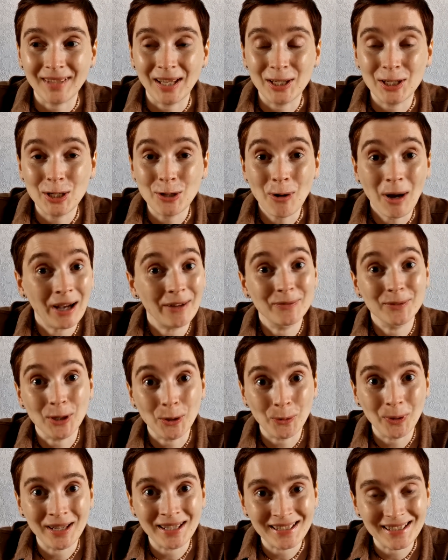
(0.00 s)
you have
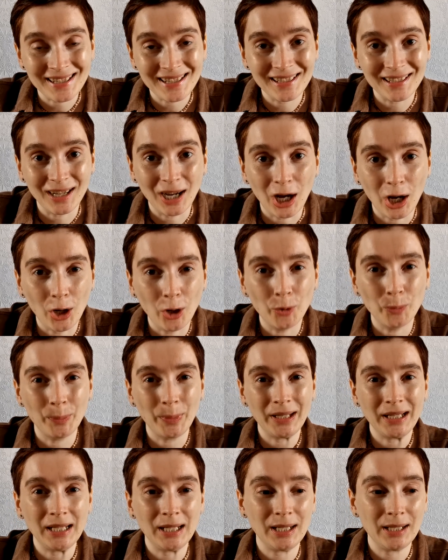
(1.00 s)
no idea how
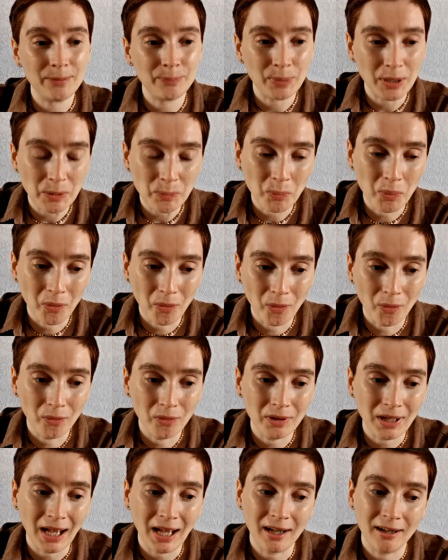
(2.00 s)
many
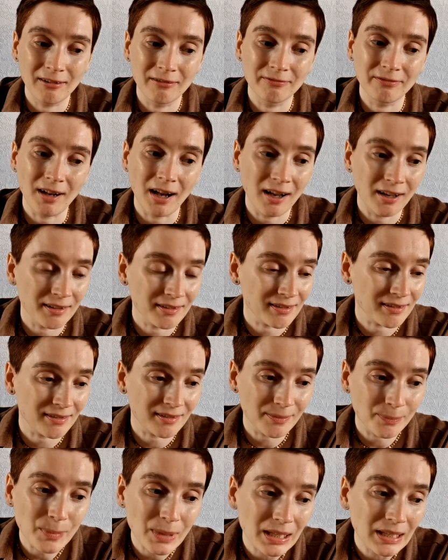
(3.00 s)
people have
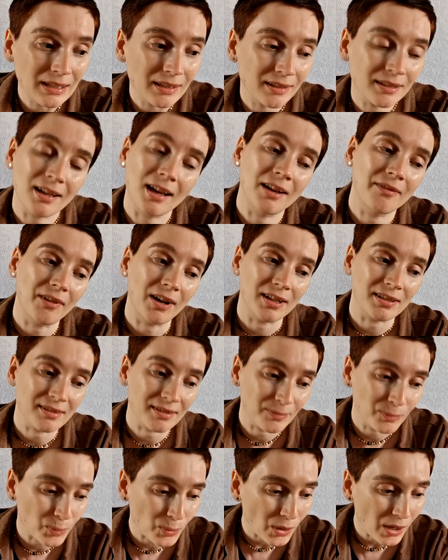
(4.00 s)
asked me and have
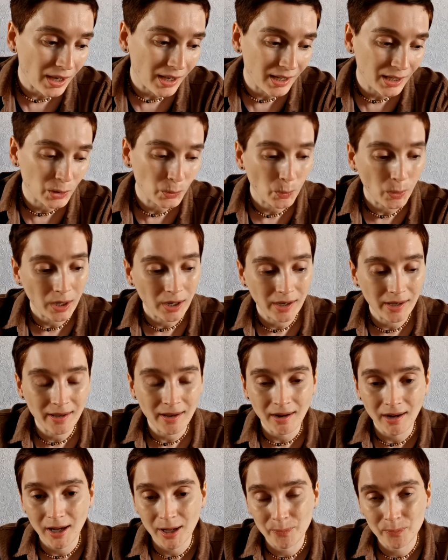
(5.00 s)
asked Brian
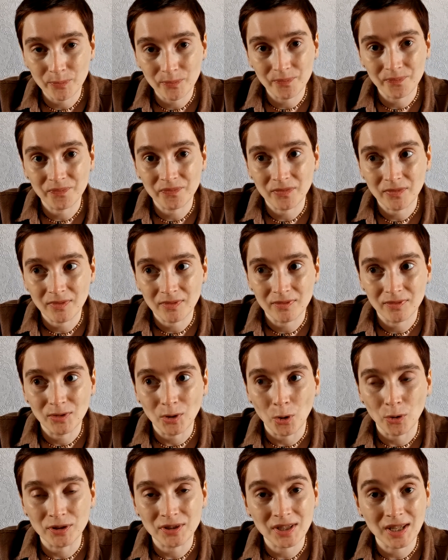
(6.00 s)
why I'm
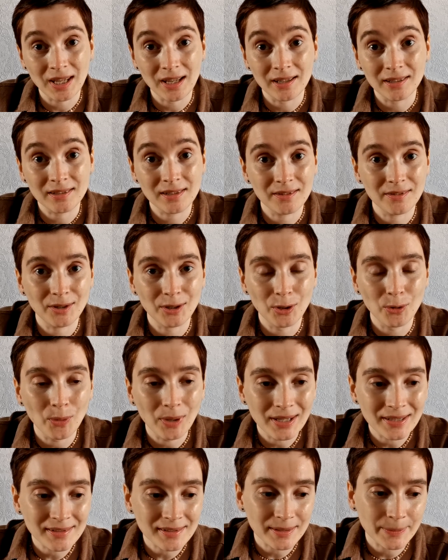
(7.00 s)
not yet in the
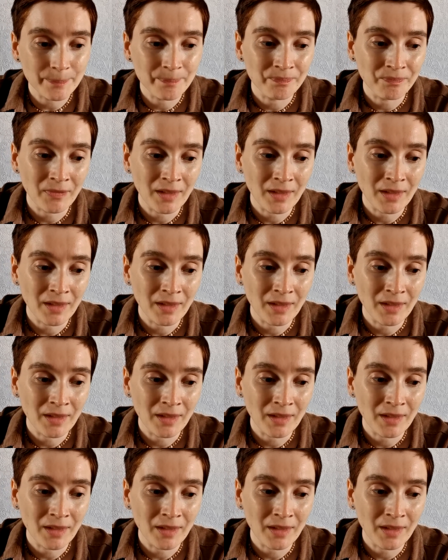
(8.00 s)
US.